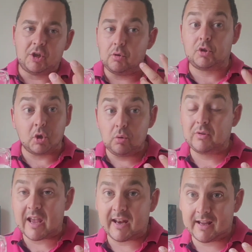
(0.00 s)
you
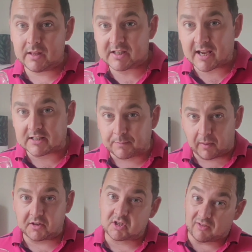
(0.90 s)
do get it in the taste
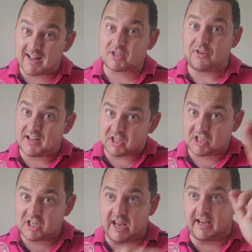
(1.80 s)
bud. So that's a
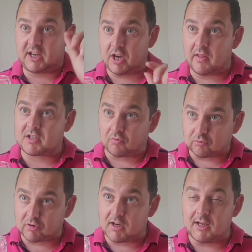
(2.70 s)
tick, that's a
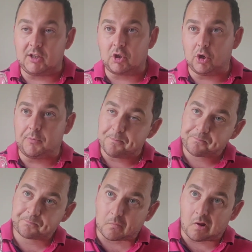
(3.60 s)
really good,
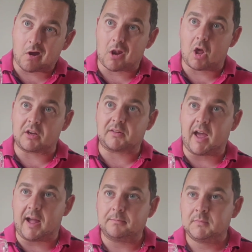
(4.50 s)
I like
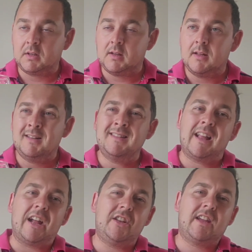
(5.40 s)
that.
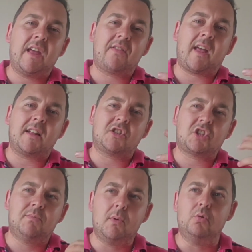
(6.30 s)
And you get that
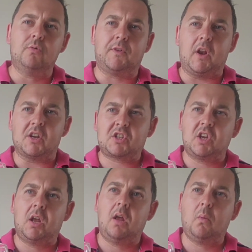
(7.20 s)

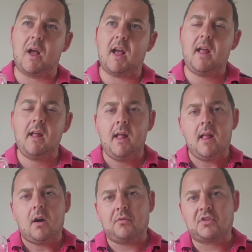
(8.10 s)
smoothness where
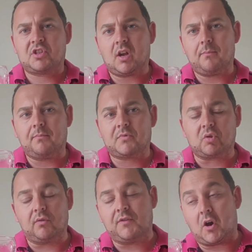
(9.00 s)
on some
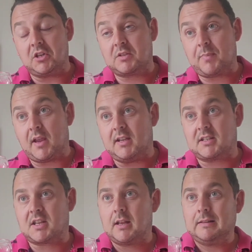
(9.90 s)
sort of Weiss
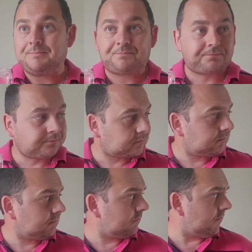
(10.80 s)
beers
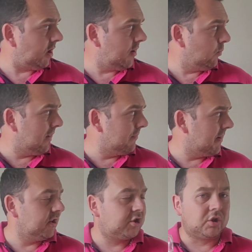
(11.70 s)
and wheat
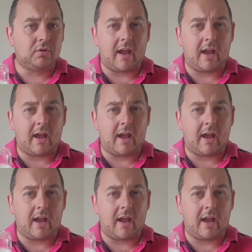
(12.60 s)
beers, you